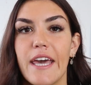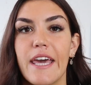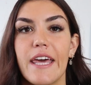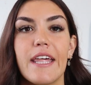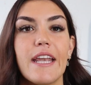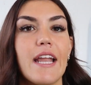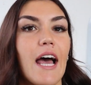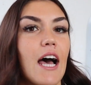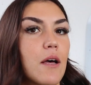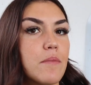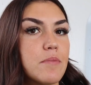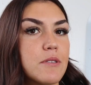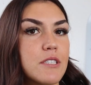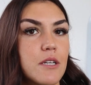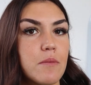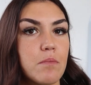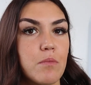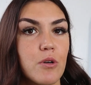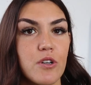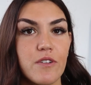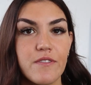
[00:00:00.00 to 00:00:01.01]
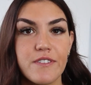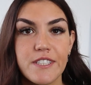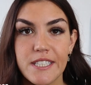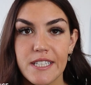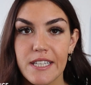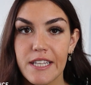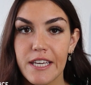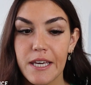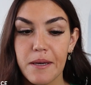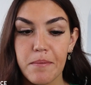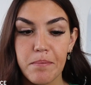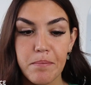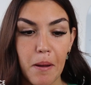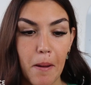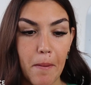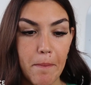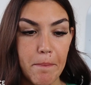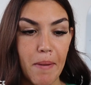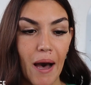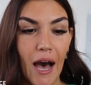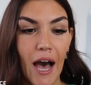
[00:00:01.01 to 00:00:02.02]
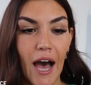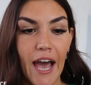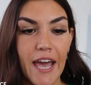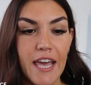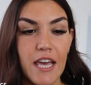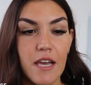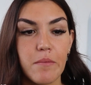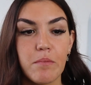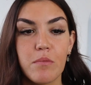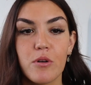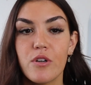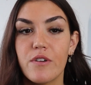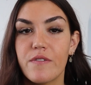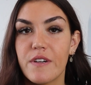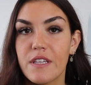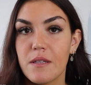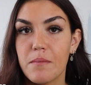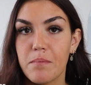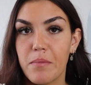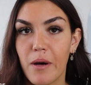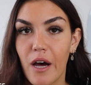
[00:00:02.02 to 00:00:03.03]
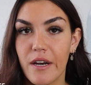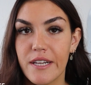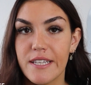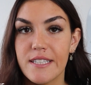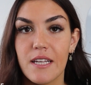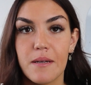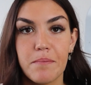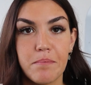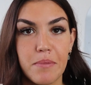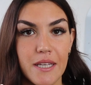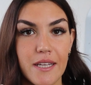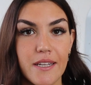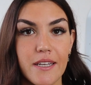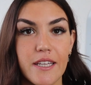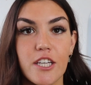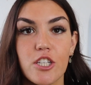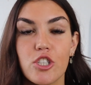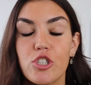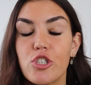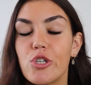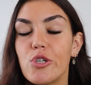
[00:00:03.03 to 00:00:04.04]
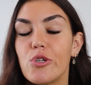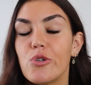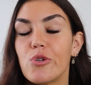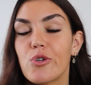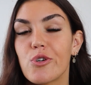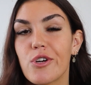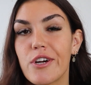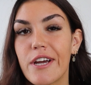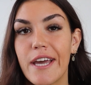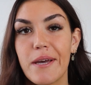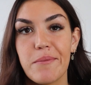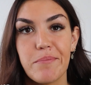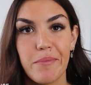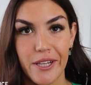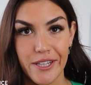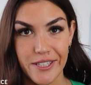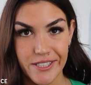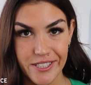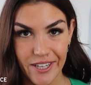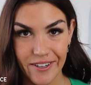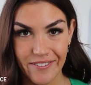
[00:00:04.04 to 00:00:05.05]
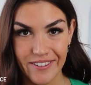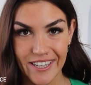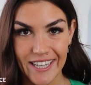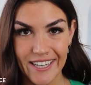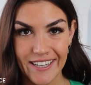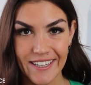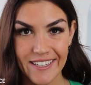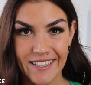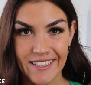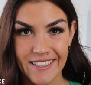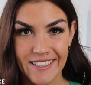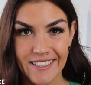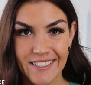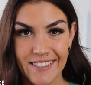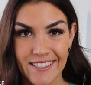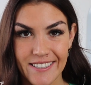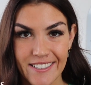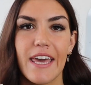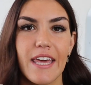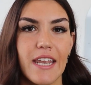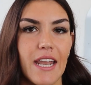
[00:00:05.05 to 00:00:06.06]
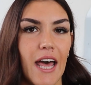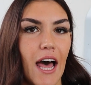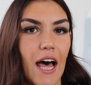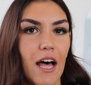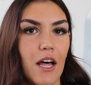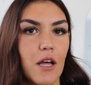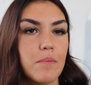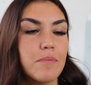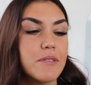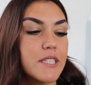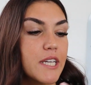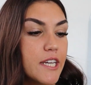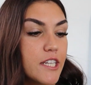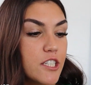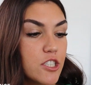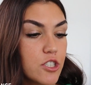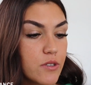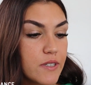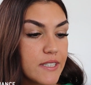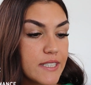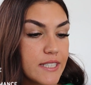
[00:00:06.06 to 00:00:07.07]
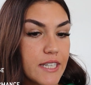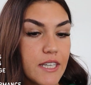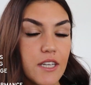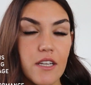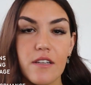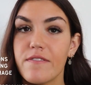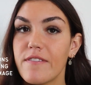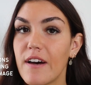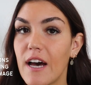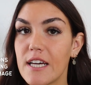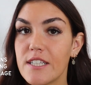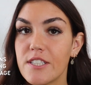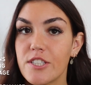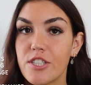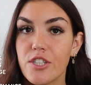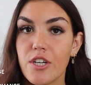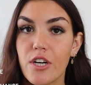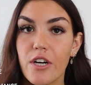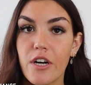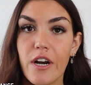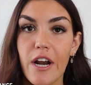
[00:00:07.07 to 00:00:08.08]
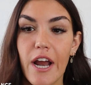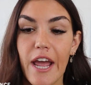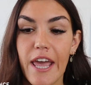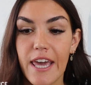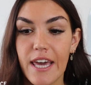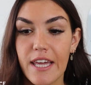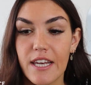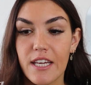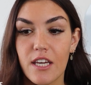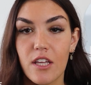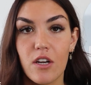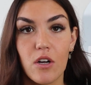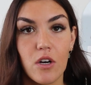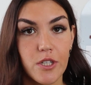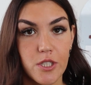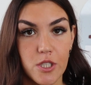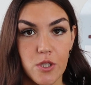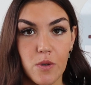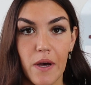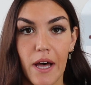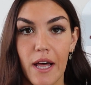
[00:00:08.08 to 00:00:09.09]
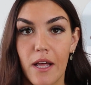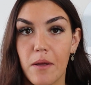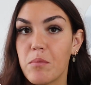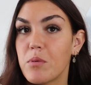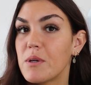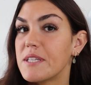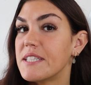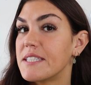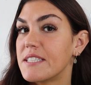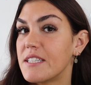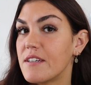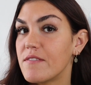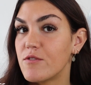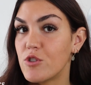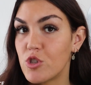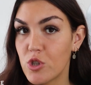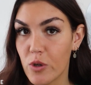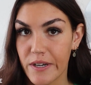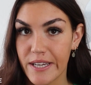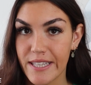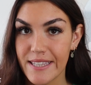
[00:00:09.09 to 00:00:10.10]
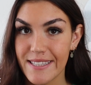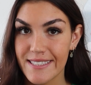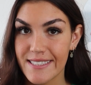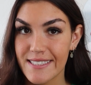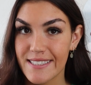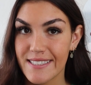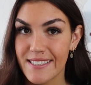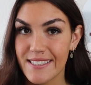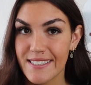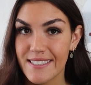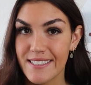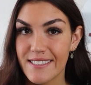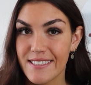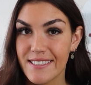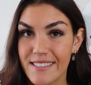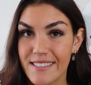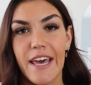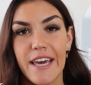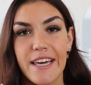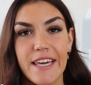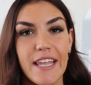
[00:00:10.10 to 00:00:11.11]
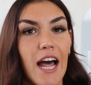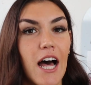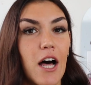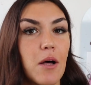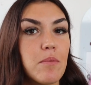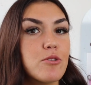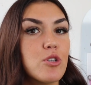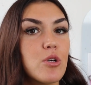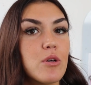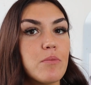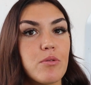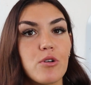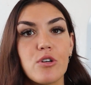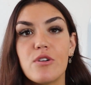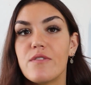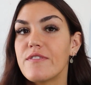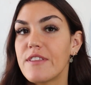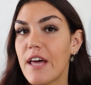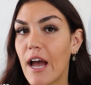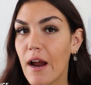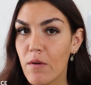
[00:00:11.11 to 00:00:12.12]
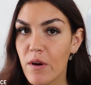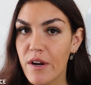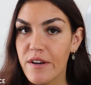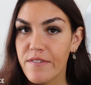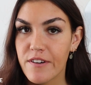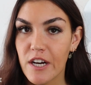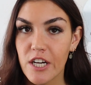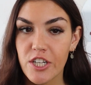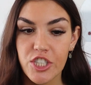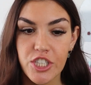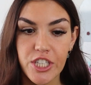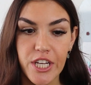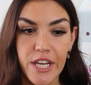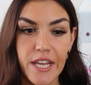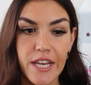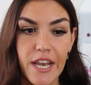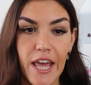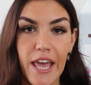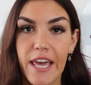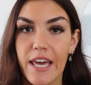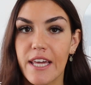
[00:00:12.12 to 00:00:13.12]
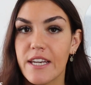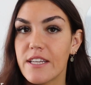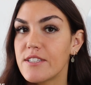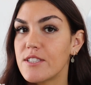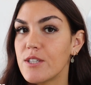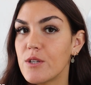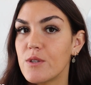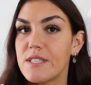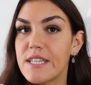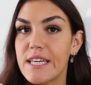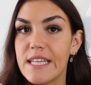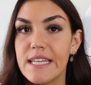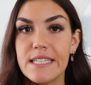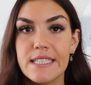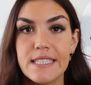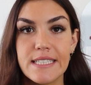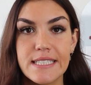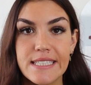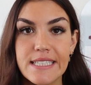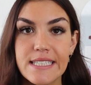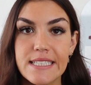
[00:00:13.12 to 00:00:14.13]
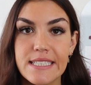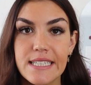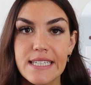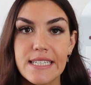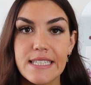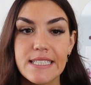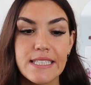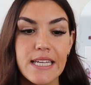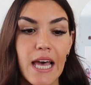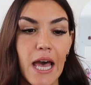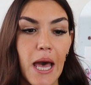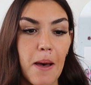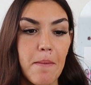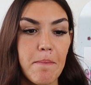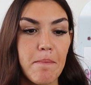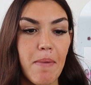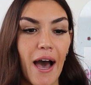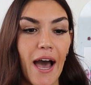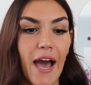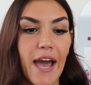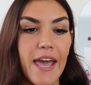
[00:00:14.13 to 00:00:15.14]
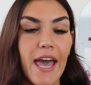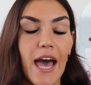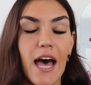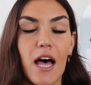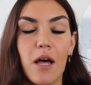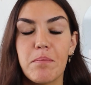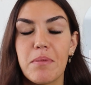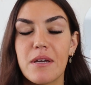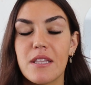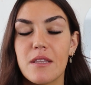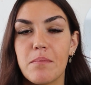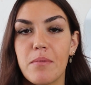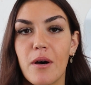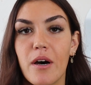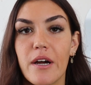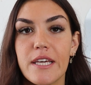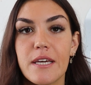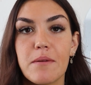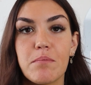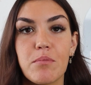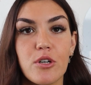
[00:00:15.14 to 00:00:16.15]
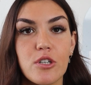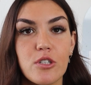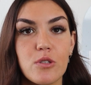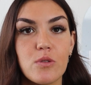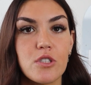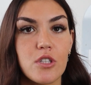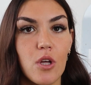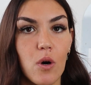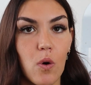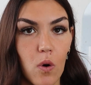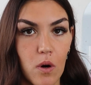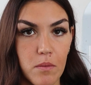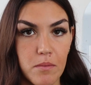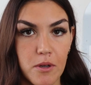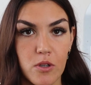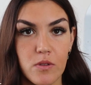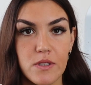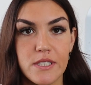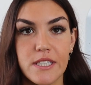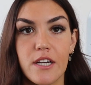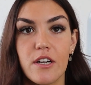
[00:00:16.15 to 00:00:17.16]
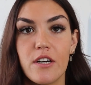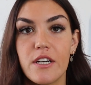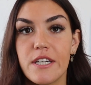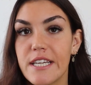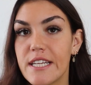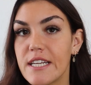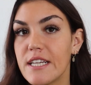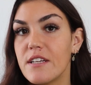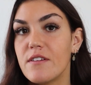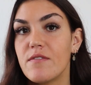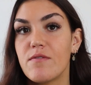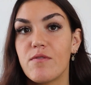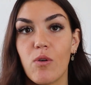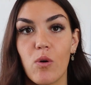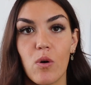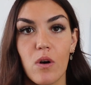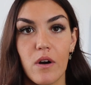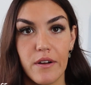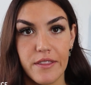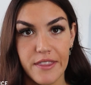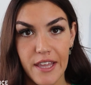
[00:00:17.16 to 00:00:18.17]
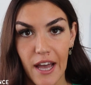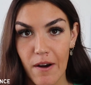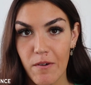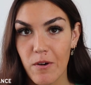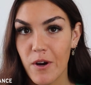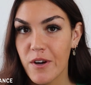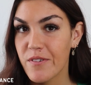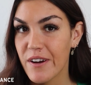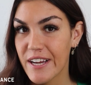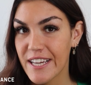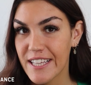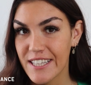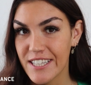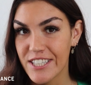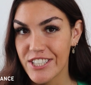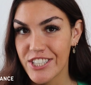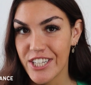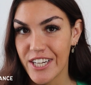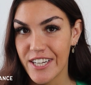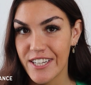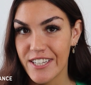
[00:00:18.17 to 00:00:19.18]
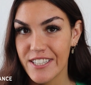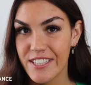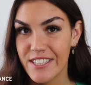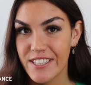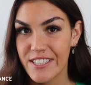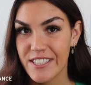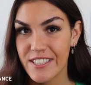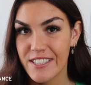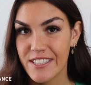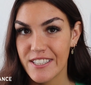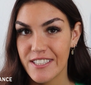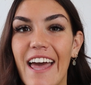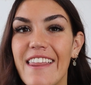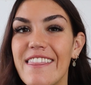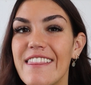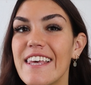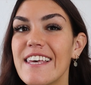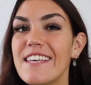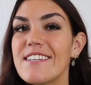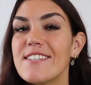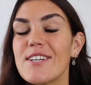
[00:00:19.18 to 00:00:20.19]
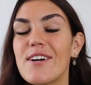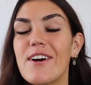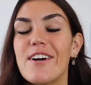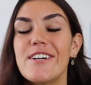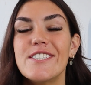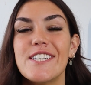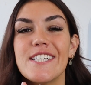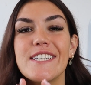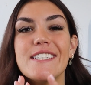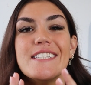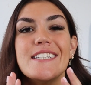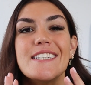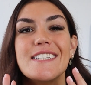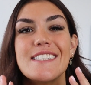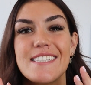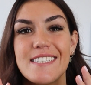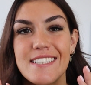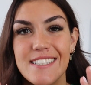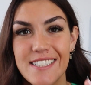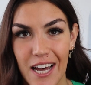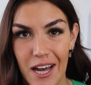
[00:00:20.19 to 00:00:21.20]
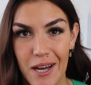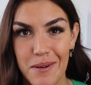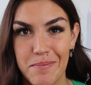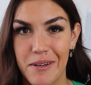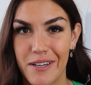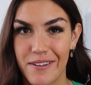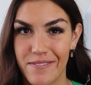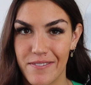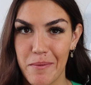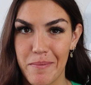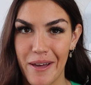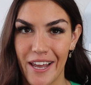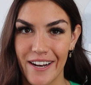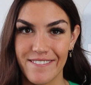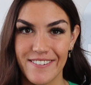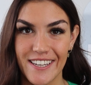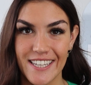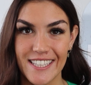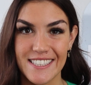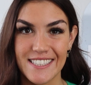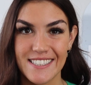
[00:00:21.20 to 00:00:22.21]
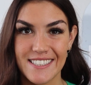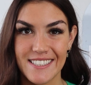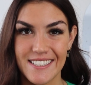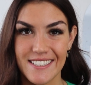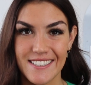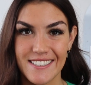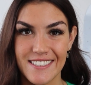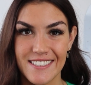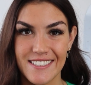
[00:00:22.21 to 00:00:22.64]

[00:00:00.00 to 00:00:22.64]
It helps to improve sleep by improving the body's ability to create melatonin. It helps injuries heal faster, and it can also help with stiff joints. It can help to improve thyroid function and associated diseases by helping the body produce the hormones that are needed for thyroid regulation. And these are just some of the benefits.